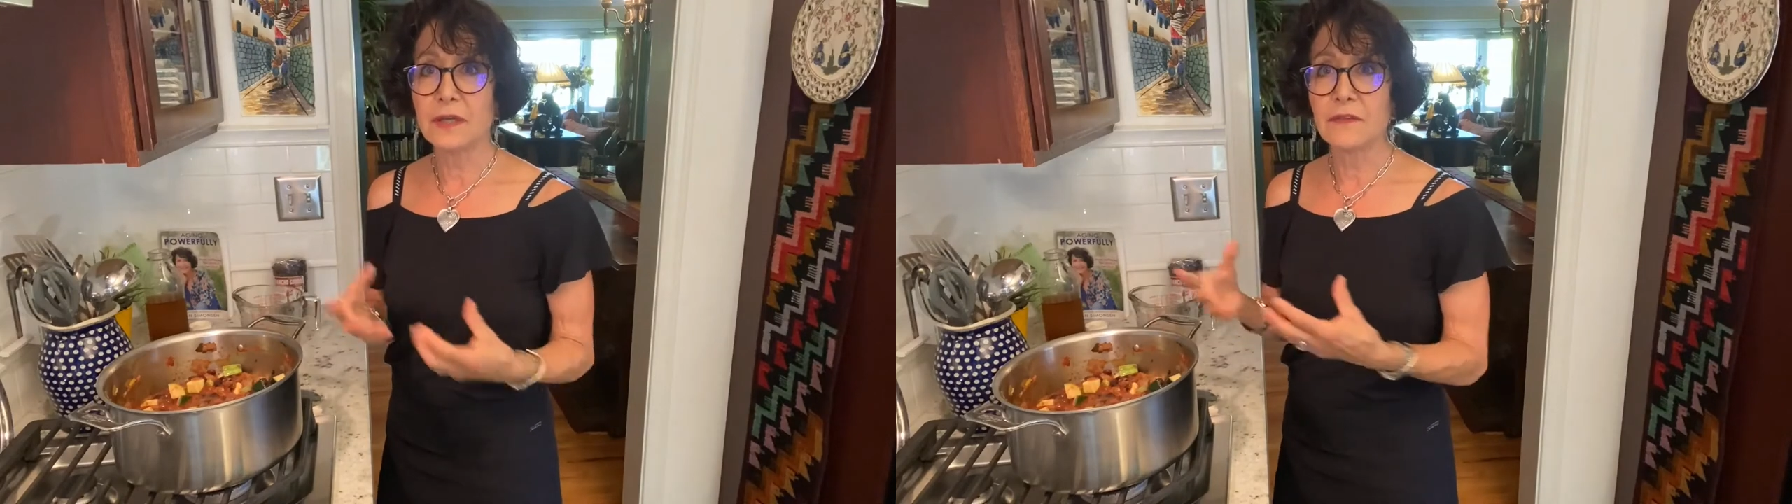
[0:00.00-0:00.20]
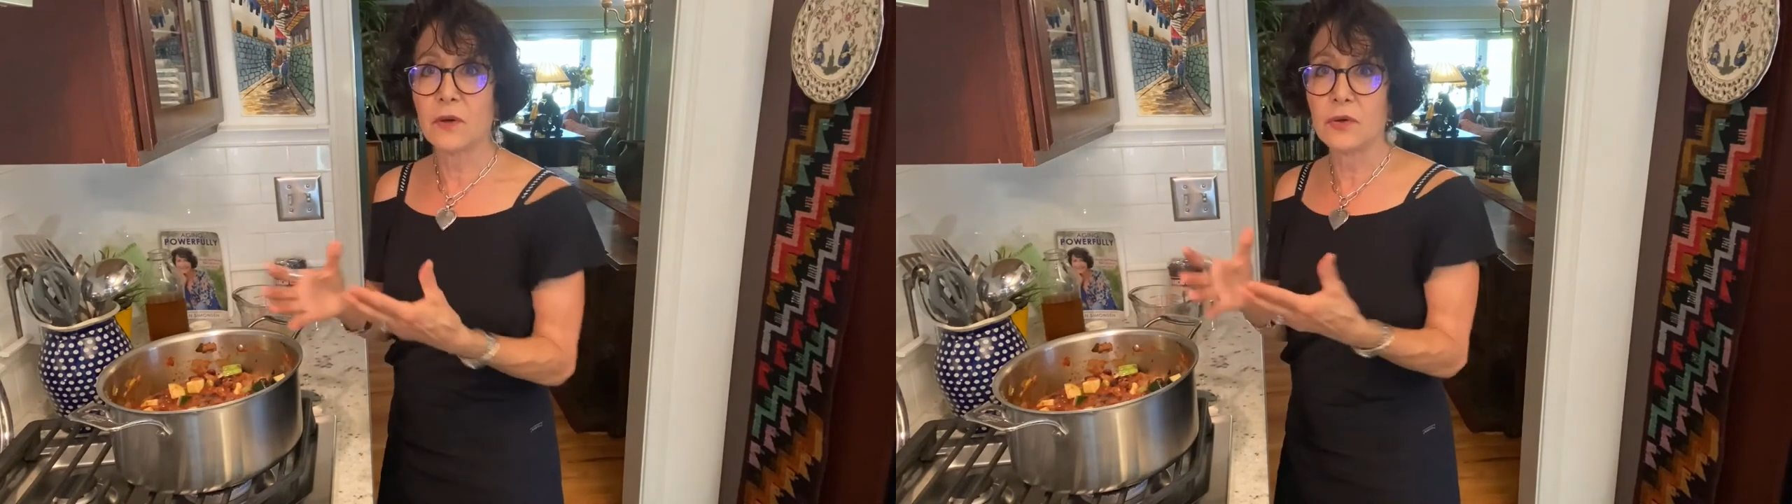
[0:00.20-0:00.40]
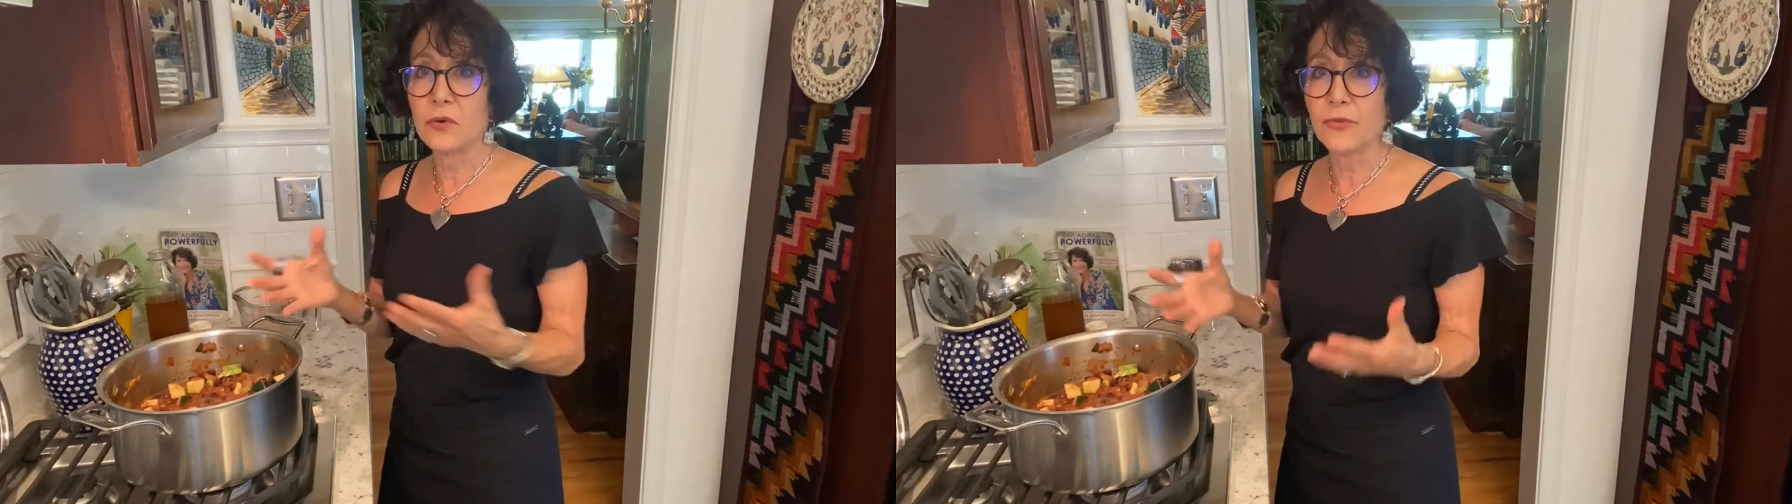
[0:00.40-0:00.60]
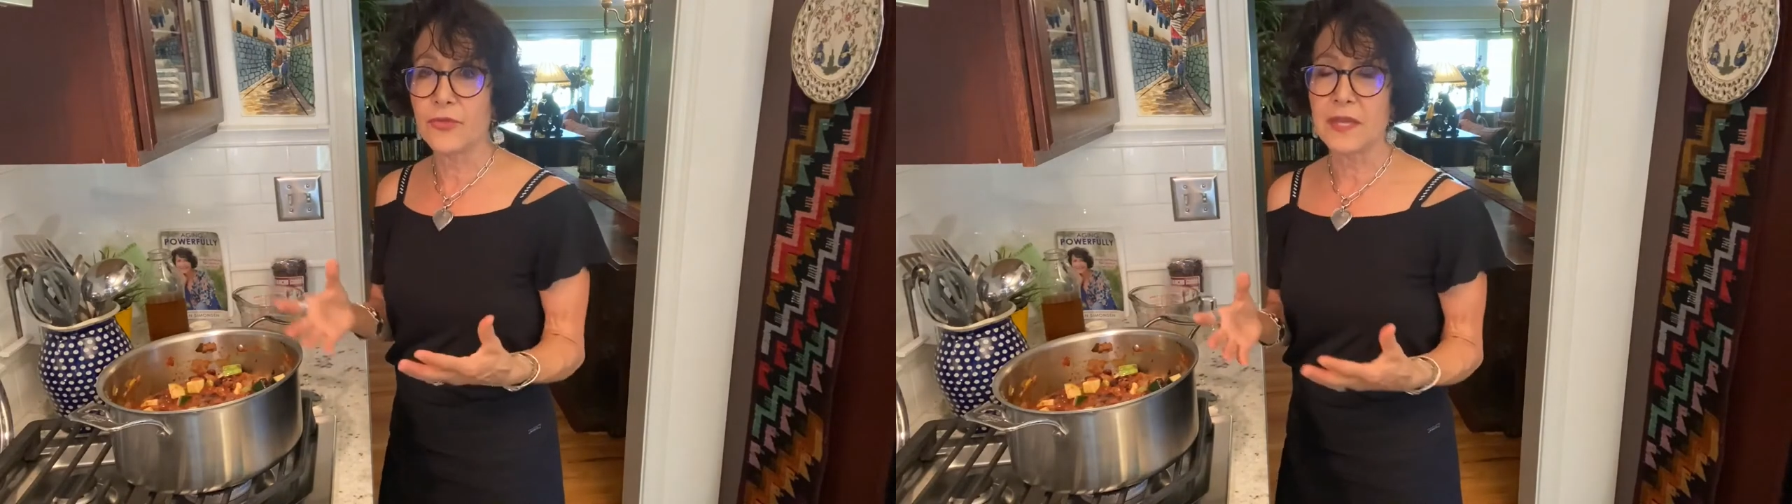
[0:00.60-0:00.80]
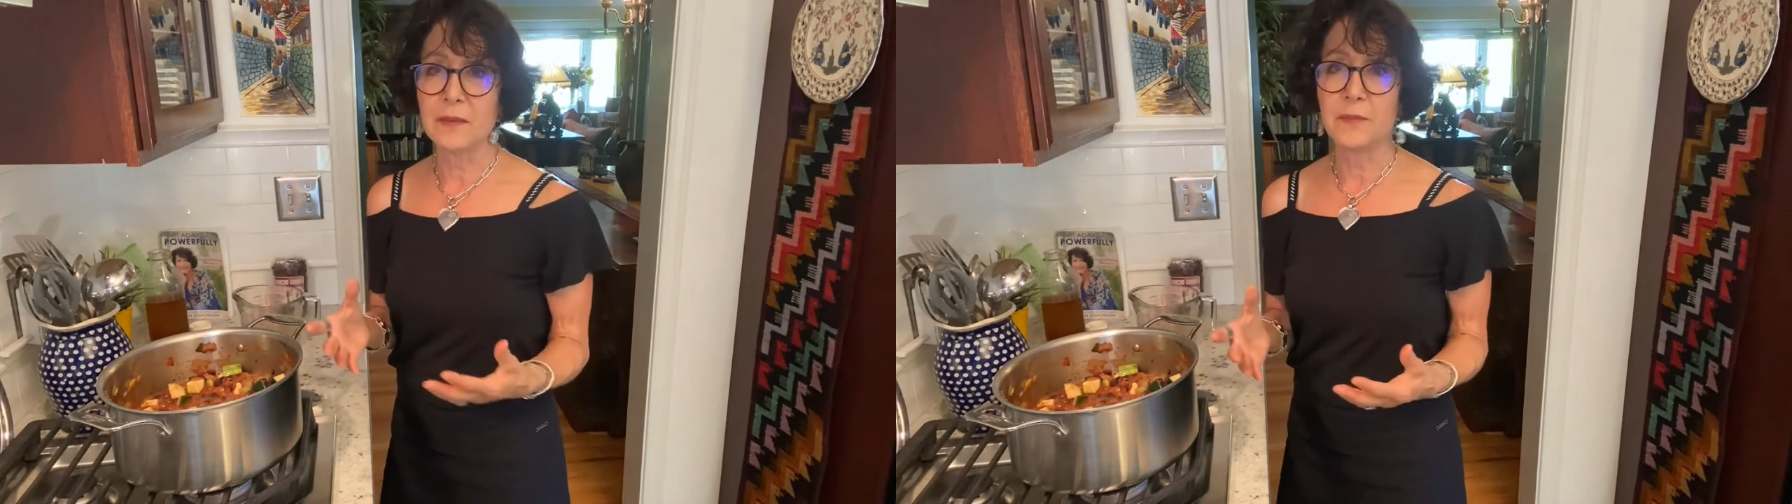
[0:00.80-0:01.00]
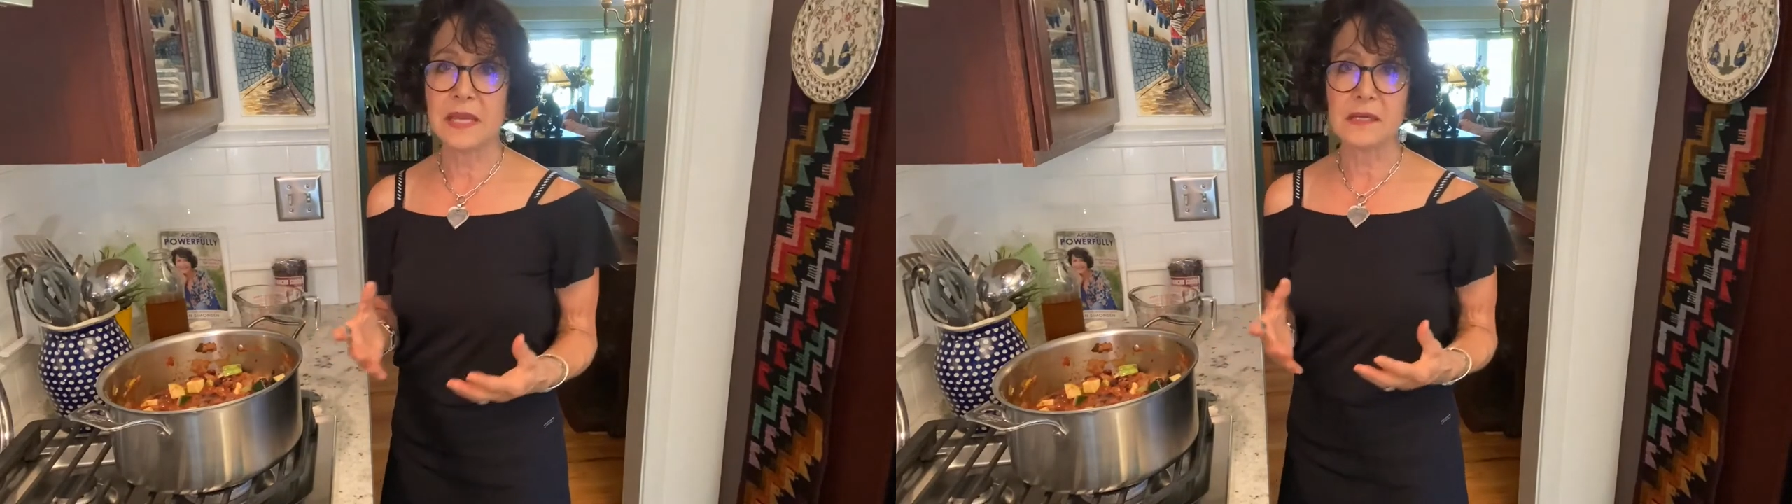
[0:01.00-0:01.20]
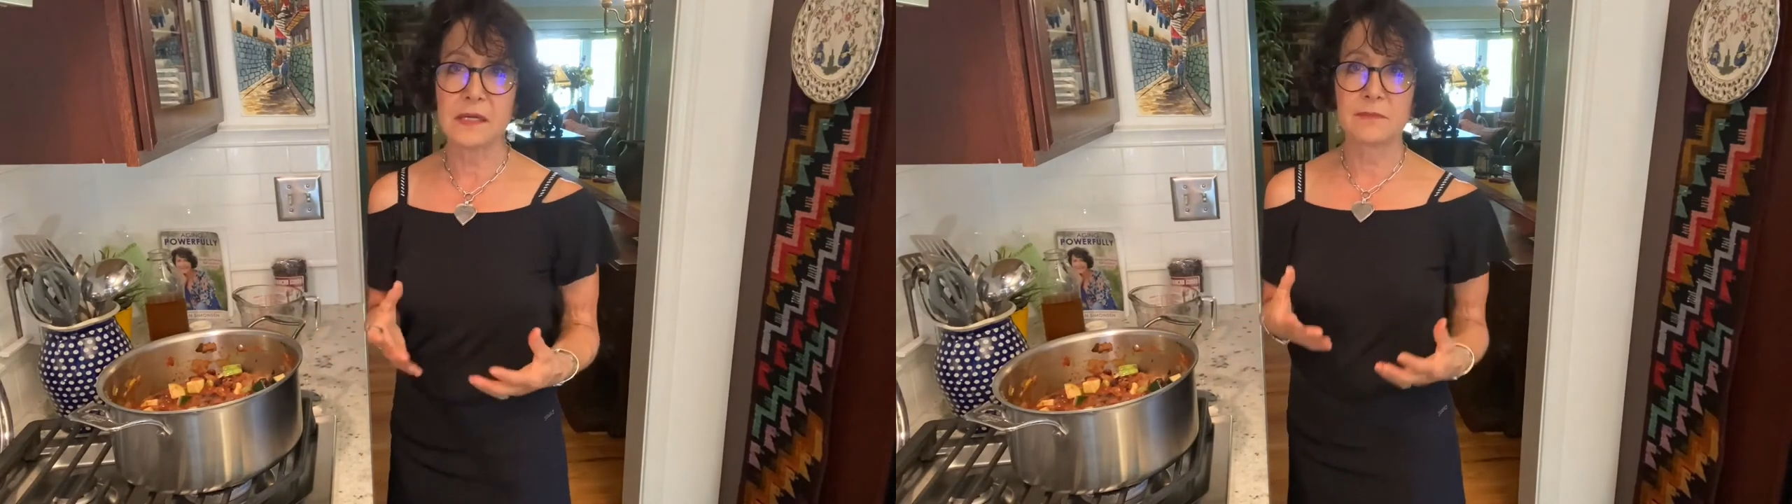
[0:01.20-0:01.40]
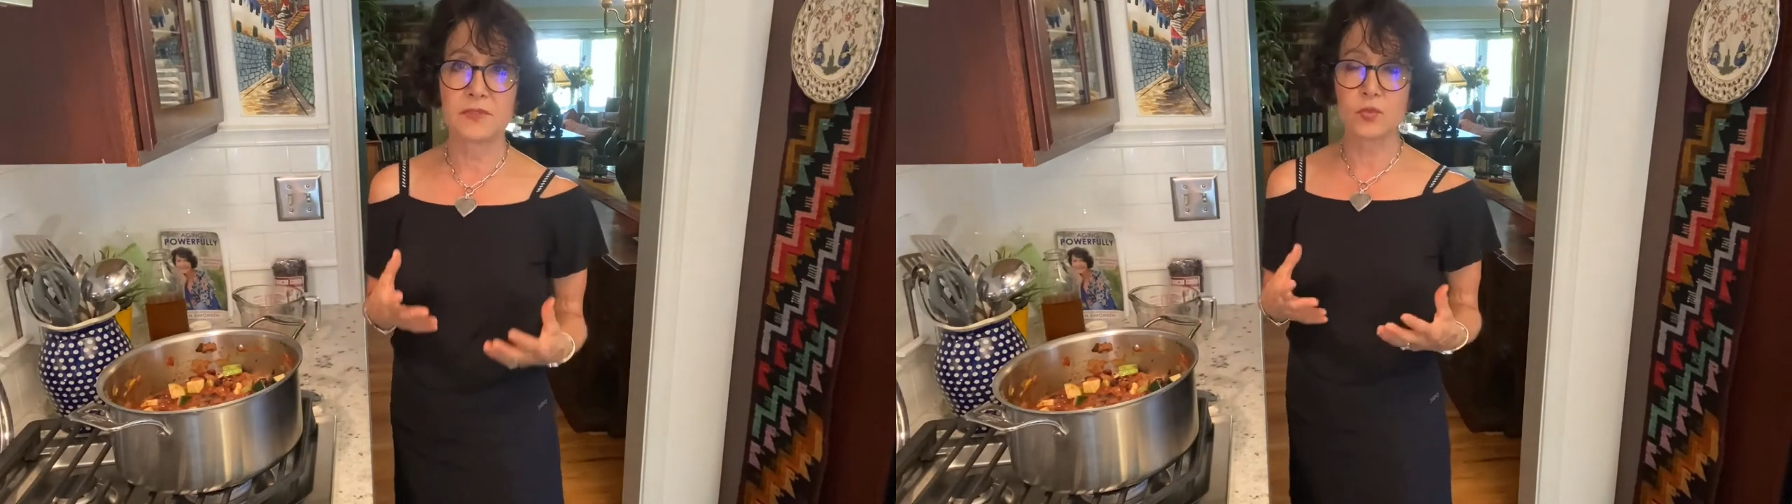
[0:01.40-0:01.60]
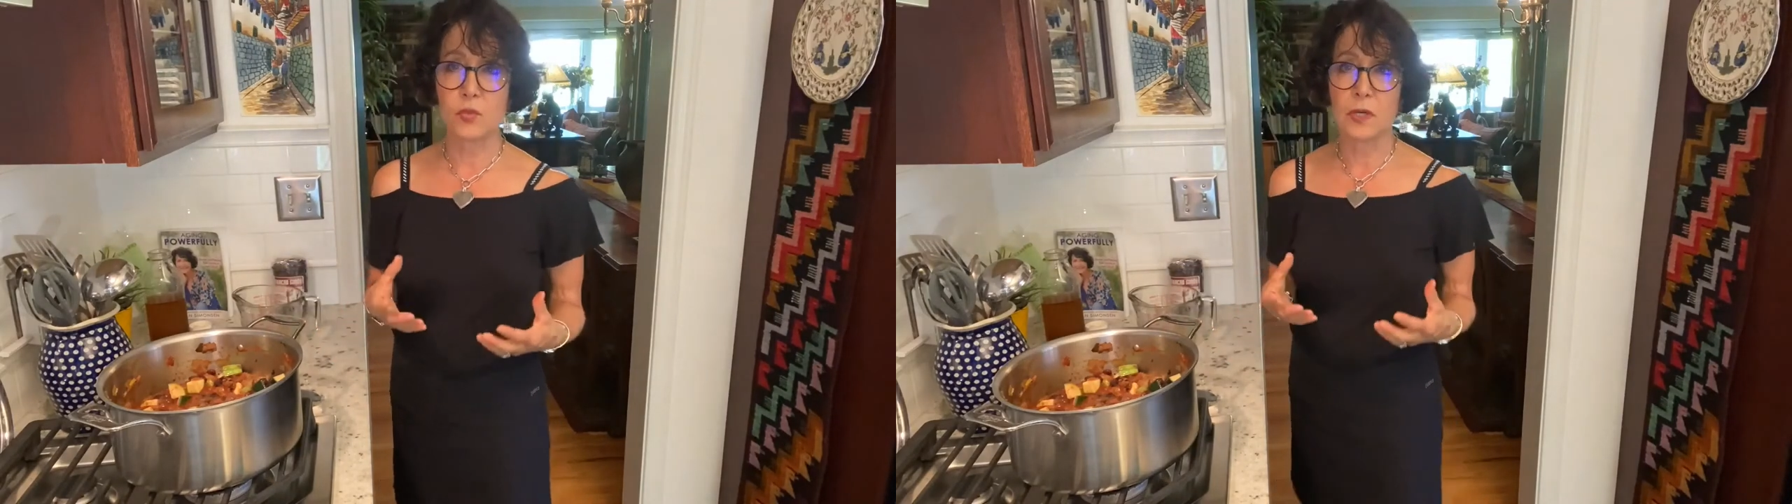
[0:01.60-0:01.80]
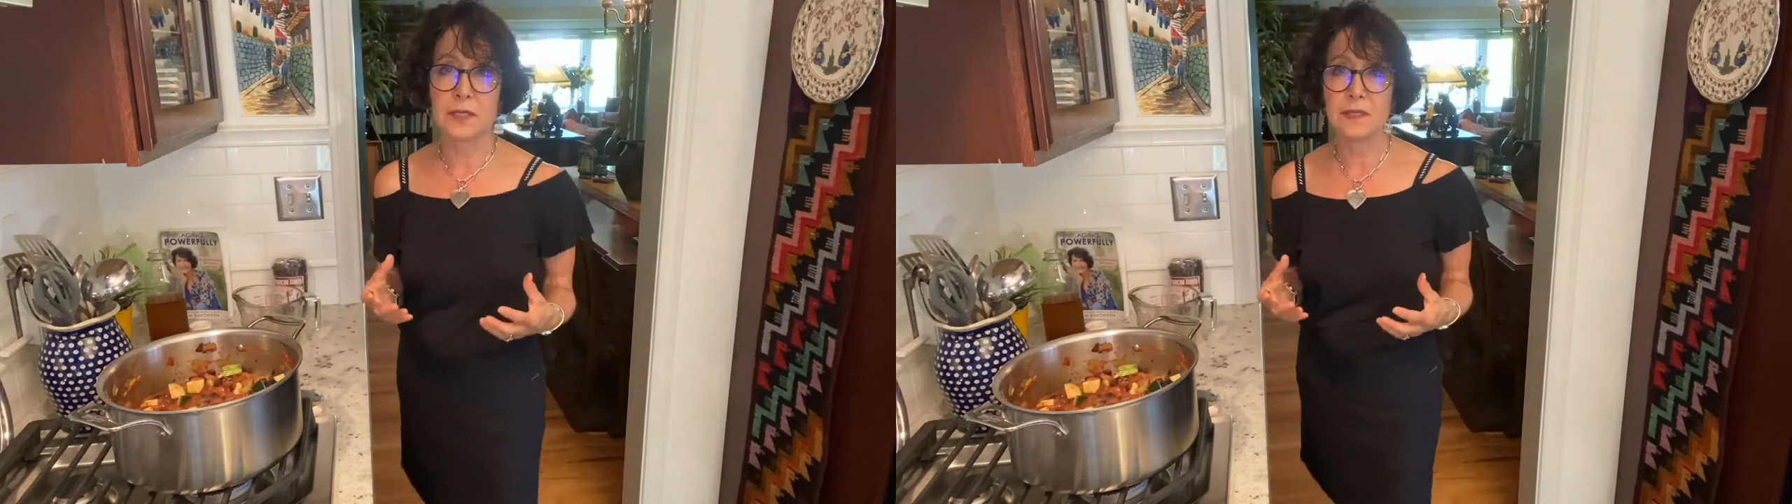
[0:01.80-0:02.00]
and the whole thing becomes
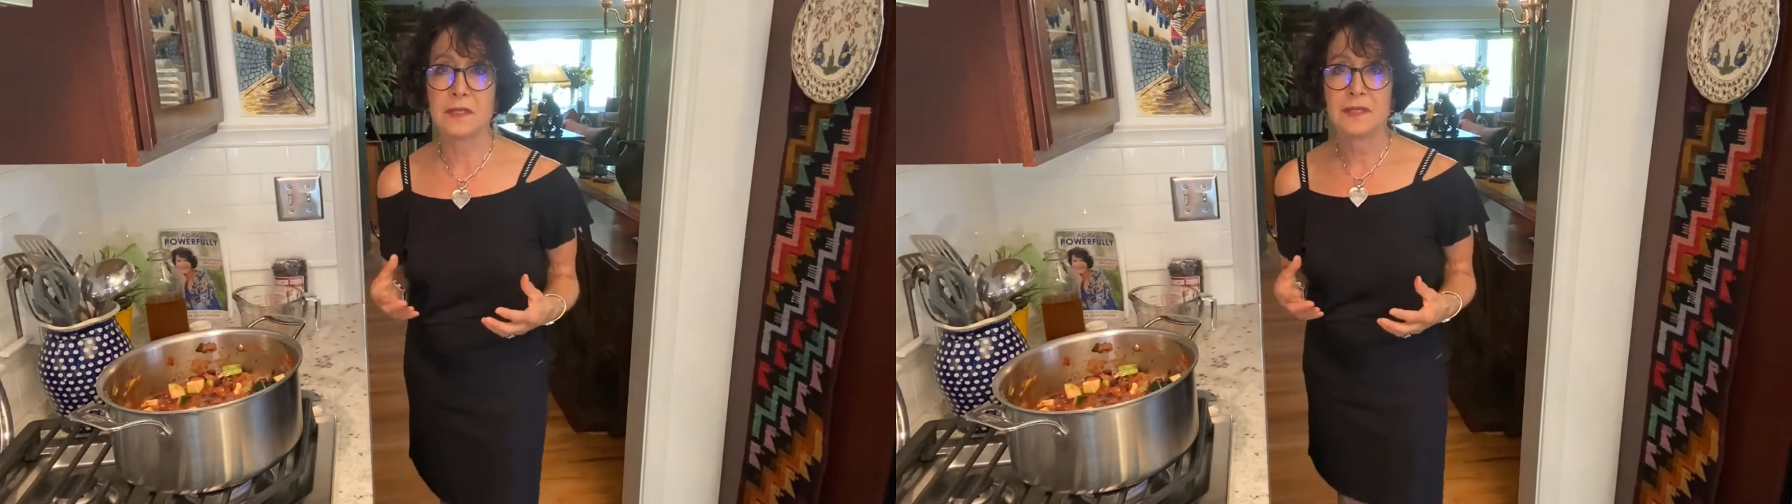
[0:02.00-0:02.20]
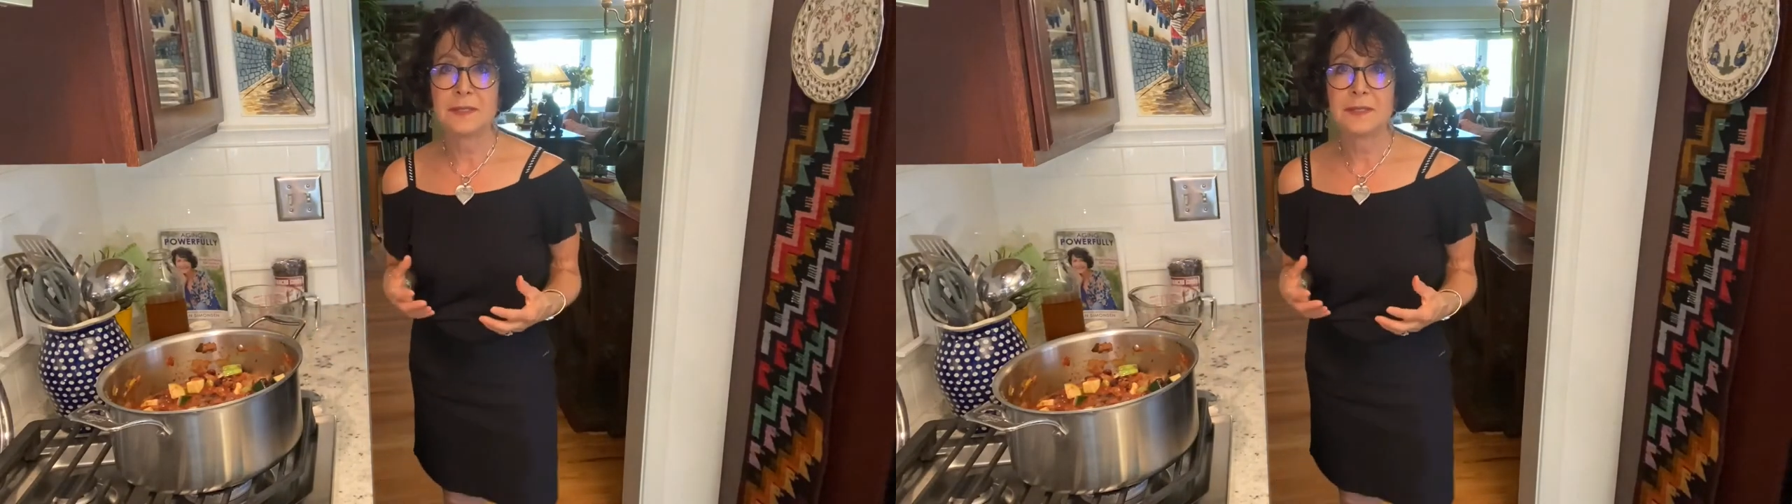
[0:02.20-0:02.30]
one